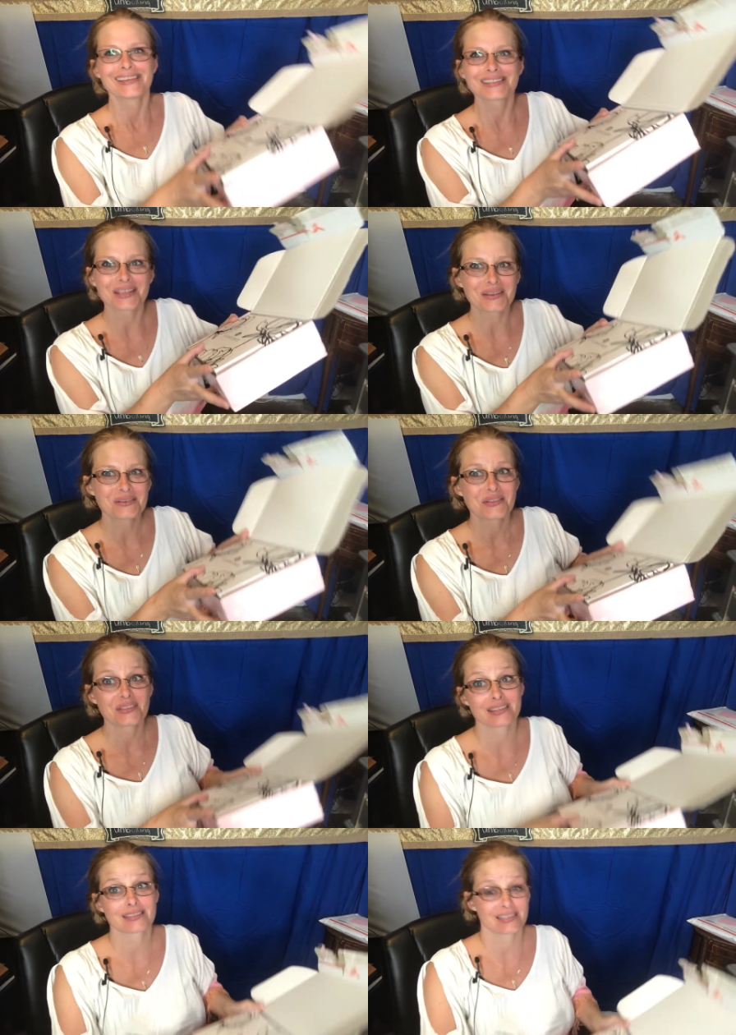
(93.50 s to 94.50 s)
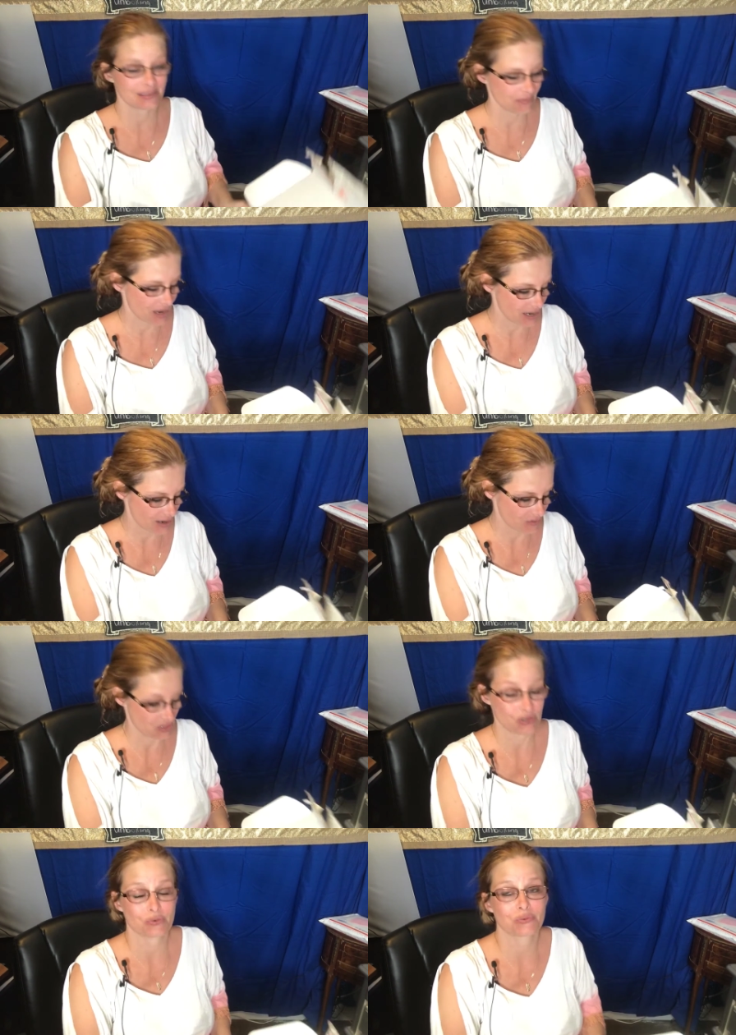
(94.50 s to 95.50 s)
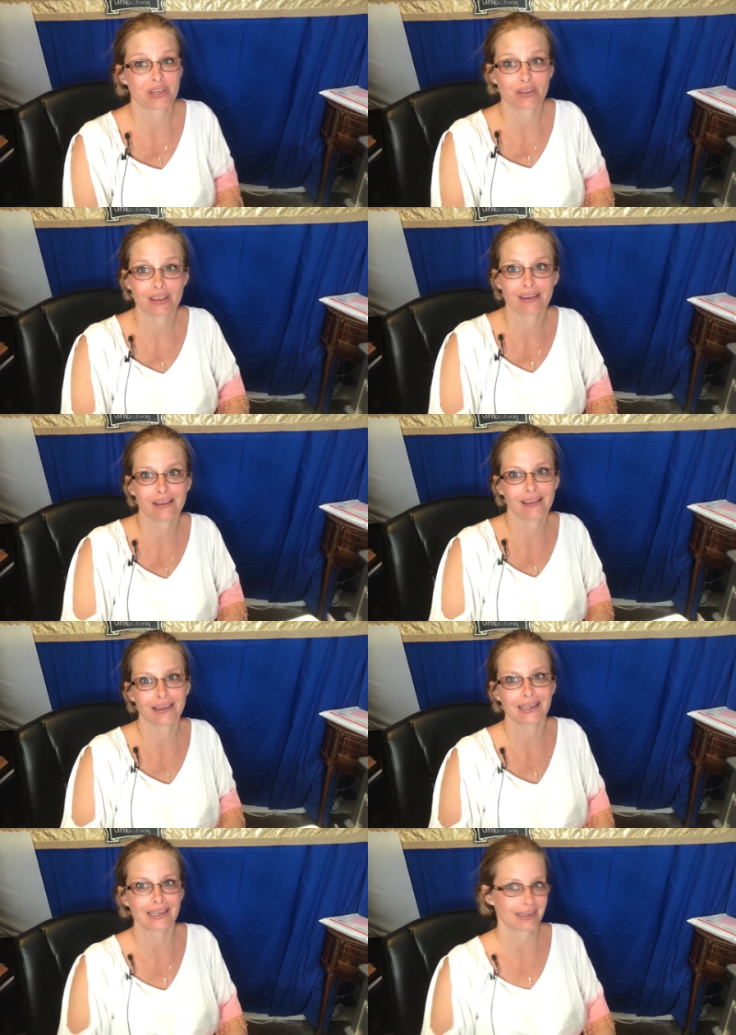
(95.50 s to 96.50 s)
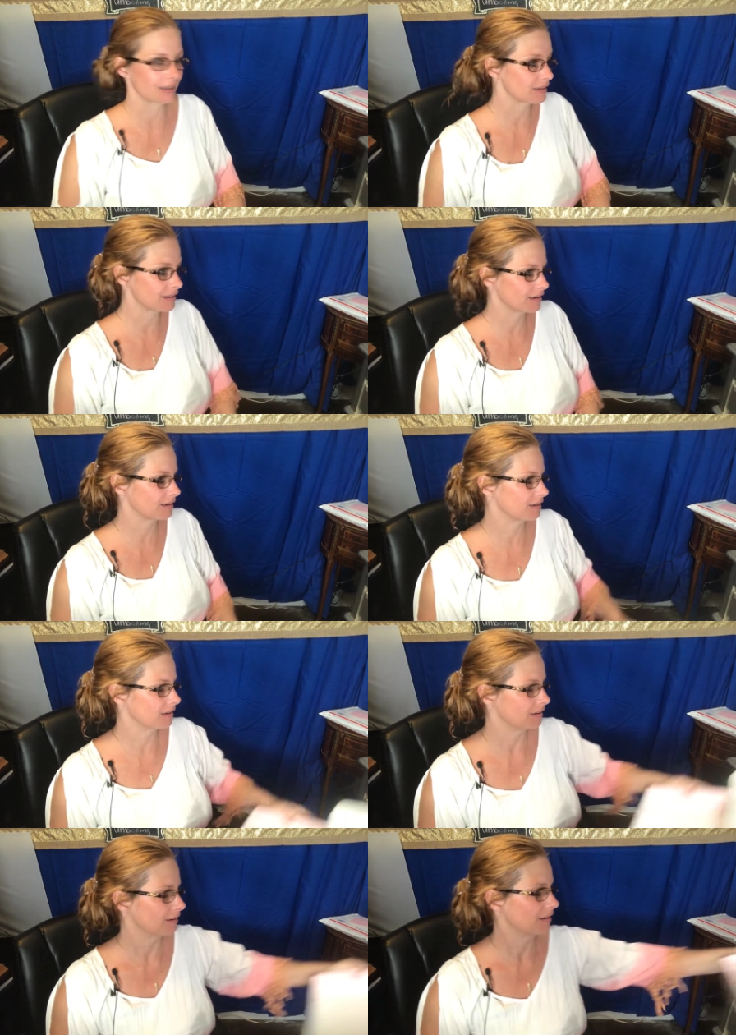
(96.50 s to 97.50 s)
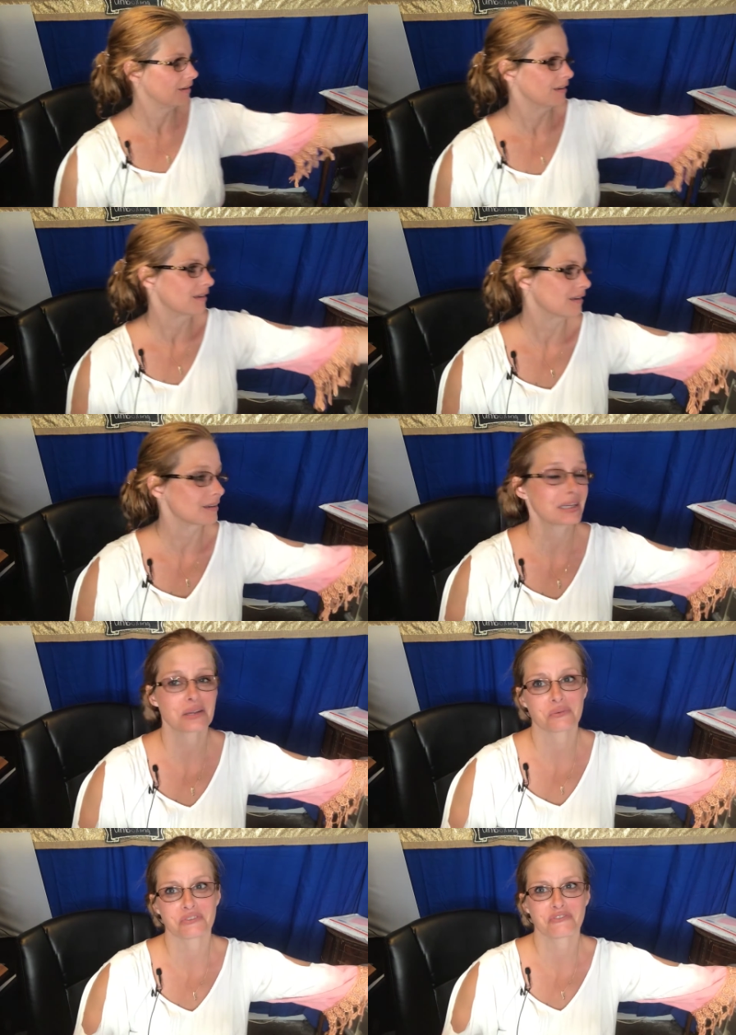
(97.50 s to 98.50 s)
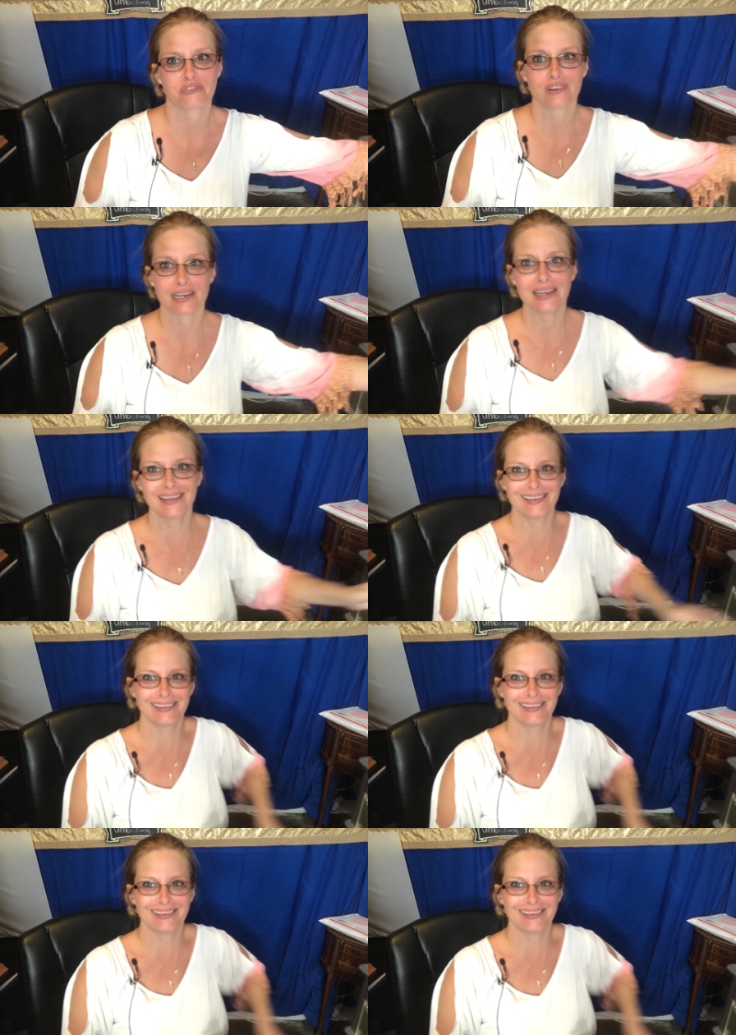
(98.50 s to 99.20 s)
so this is my original one. I didn't get get one free.